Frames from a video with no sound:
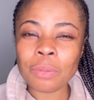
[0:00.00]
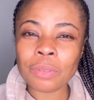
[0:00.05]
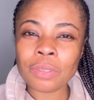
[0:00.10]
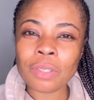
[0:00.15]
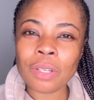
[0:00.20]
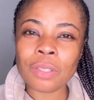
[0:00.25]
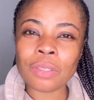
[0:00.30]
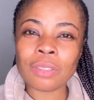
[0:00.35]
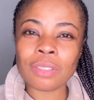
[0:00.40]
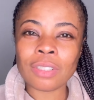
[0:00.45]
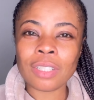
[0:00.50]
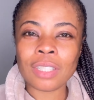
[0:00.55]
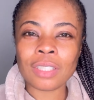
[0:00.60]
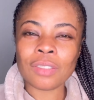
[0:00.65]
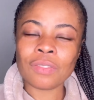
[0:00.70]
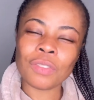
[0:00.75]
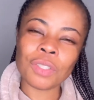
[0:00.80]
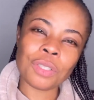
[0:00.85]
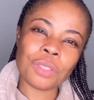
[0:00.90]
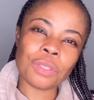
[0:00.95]
So in
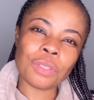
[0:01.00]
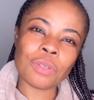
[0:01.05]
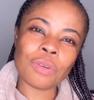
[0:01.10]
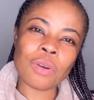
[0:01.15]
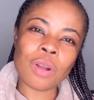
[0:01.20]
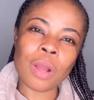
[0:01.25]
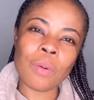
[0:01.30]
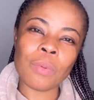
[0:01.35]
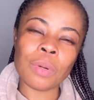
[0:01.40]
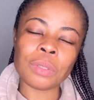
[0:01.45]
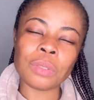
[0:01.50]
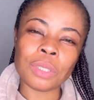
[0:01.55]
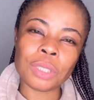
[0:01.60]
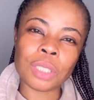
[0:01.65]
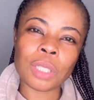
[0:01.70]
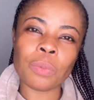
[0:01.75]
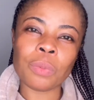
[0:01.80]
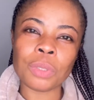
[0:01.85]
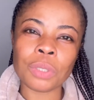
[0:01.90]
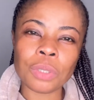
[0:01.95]
today's video I want to
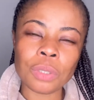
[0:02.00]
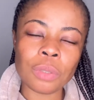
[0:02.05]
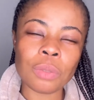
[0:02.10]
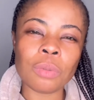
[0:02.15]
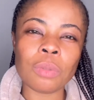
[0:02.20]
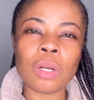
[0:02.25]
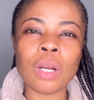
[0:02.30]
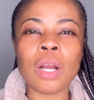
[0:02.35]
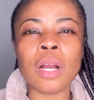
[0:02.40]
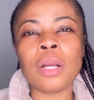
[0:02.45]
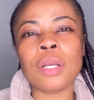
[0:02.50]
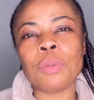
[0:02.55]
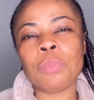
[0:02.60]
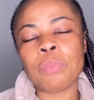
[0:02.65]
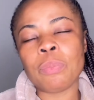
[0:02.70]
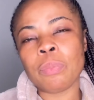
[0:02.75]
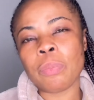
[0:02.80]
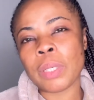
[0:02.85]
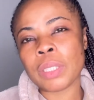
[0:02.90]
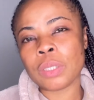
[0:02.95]
share with you a
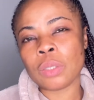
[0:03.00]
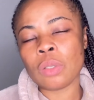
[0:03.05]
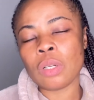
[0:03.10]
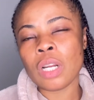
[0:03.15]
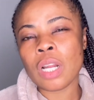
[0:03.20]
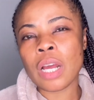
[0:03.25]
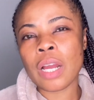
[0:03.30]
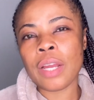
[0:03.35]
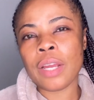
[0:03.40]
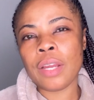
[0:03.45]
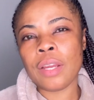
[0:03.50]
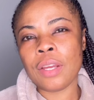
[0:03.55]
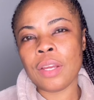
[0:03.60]
particular